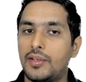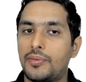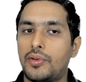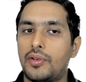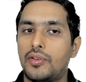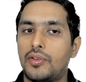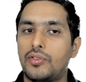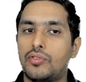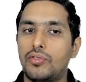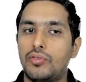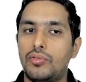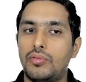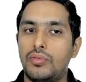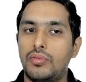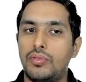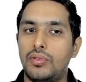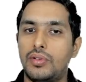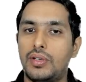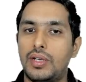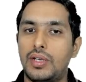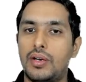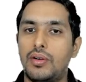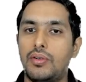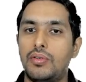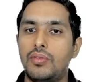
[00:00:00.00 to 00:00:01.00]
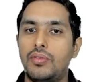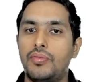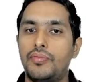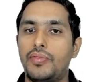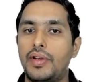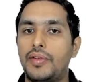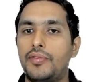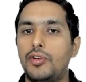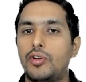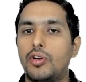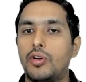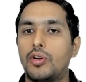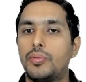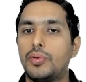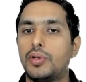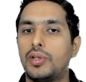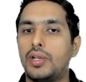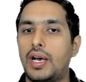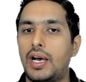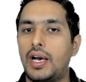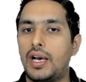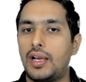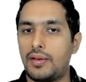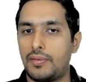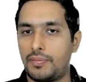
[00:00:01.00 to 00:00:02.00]
So now when we talk about
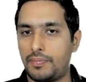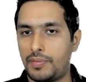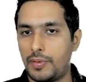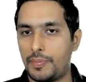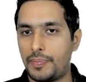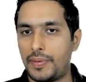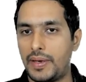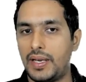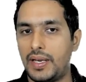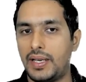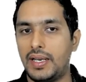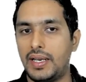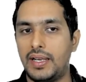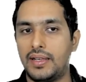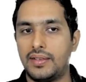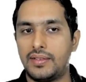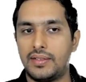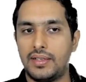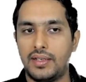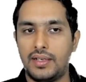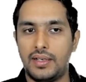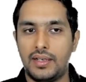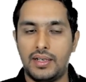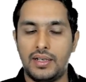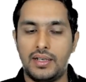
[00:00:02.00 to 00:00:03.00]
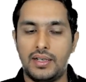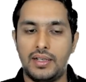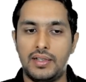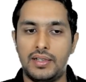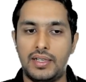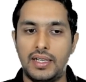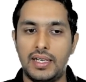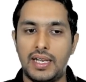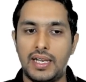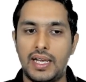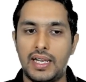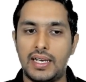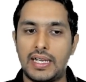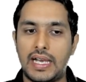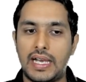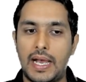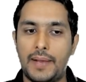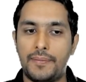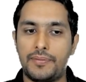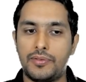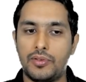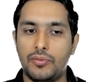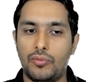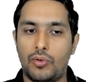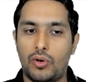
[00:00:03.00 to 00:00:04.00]
our preparedness, there are
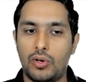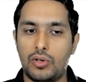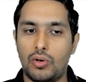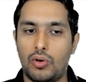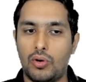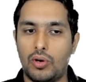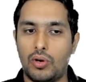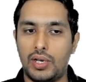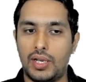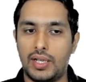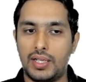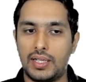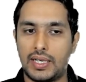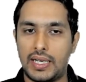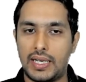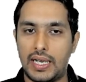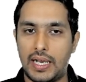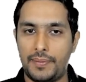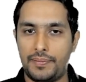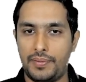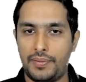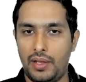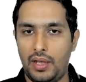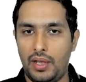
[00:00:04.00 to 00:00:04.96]
gaps. So what all are the gaps?